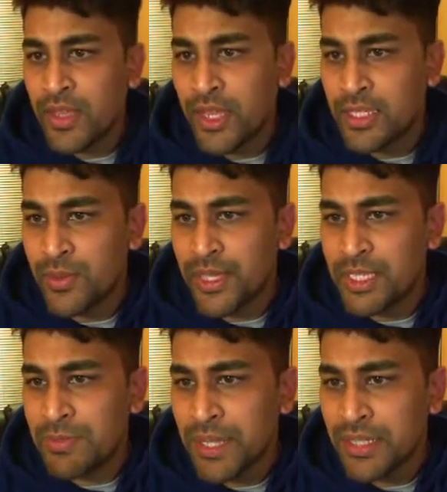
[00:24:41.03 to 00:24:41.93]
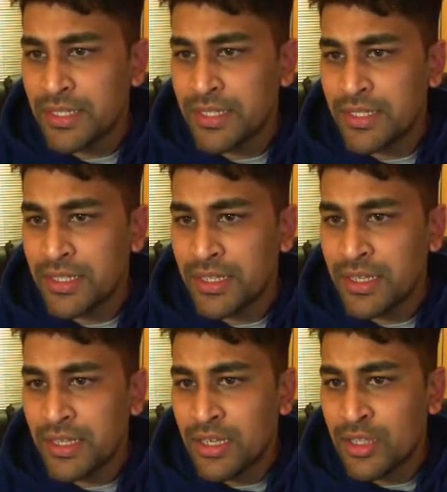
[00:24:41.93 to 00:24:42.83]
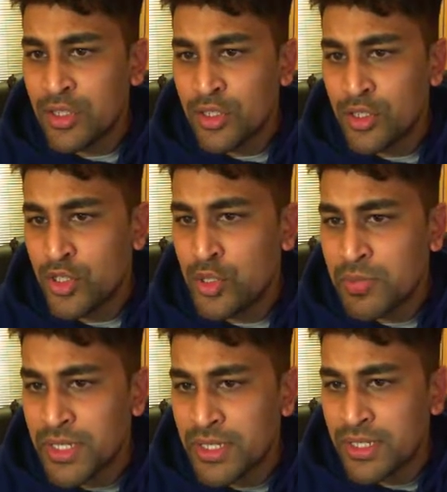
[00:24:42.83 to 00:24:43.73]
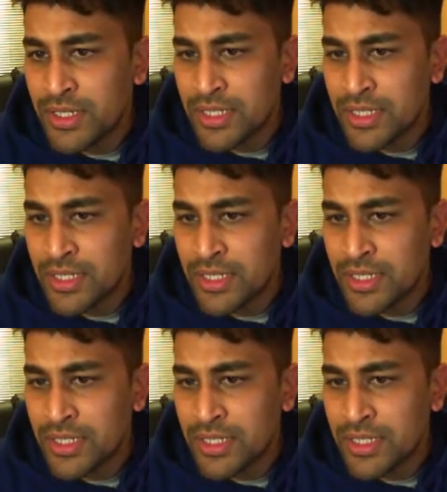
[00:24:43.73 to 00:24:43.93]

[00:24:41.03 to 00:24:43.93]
As we expect, Schubert